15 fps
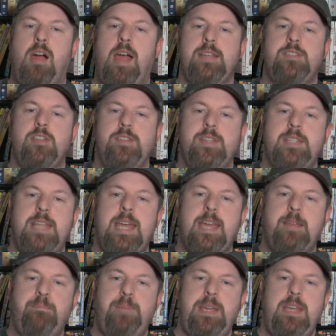Alright, so the
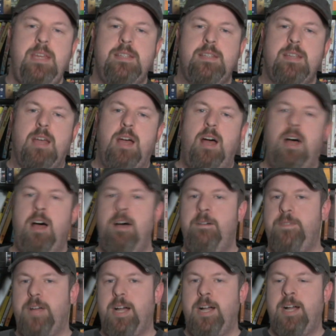second piece
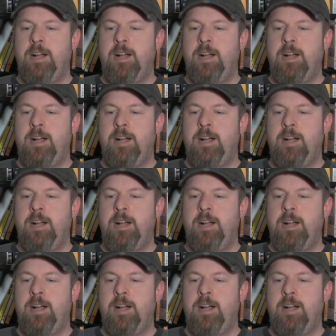of